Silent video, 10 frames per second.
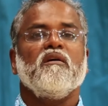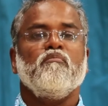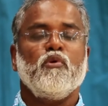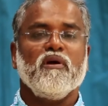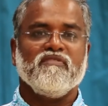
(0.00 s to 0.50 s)

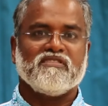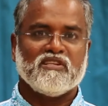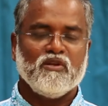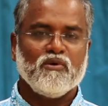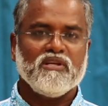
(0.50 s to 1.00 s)
Breathe
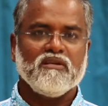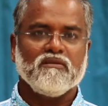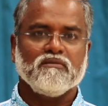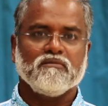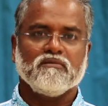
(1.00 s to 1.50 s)
slowly
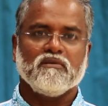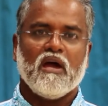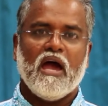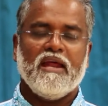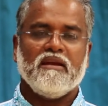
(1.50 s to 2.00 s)

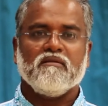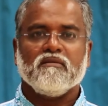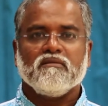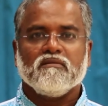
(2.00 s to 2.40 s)
and